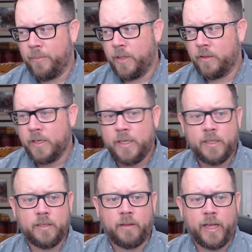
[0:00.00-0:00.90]
And
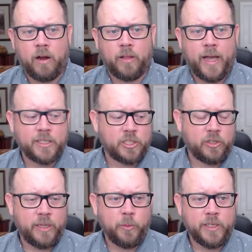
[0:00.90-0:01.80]
like our last
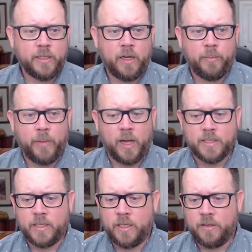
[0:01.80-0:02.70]
stream, we did
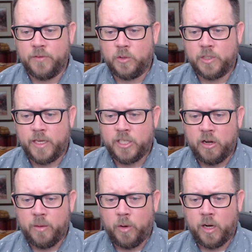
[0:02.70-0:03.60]
unboxing of new
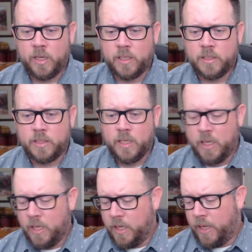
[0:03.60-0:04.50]
stationery products,
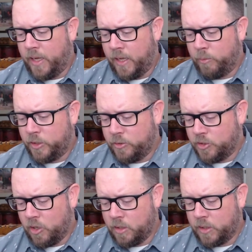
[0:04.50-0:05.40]
and we do
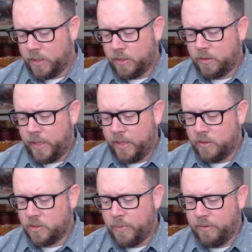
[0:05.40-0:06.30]
journaling. Like
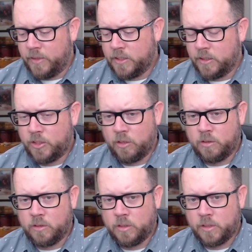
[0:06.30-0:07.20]
here's my recent
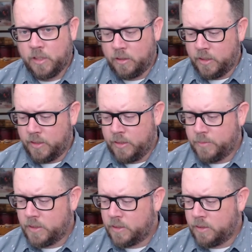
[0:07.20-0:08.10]
journal. It's called The Theme
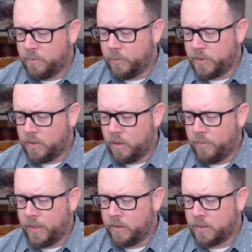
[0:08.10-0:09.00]
System, and we talk
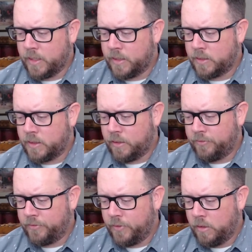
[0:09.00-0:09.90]
about this kind of stuff.